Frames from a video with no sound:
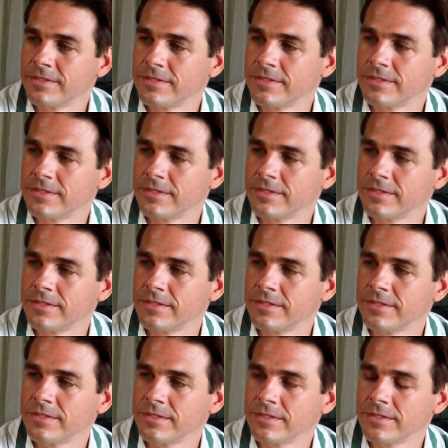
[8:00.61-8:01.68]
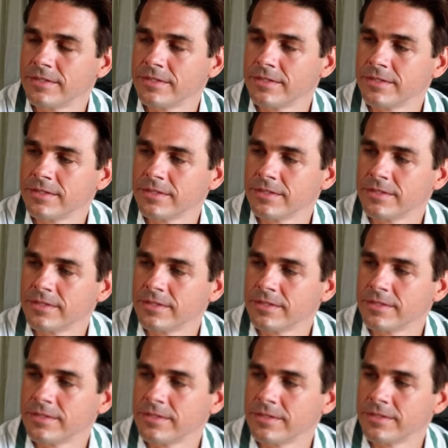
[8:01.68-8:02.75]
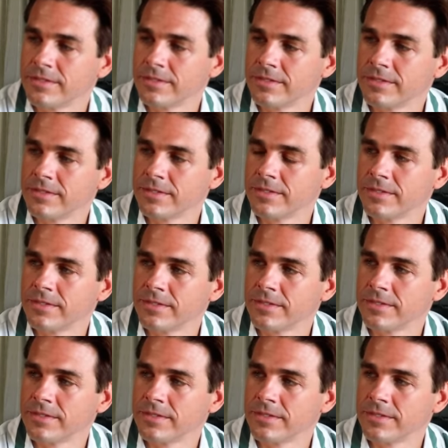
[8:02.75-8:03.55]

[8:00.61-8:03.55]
This person isn't speaking.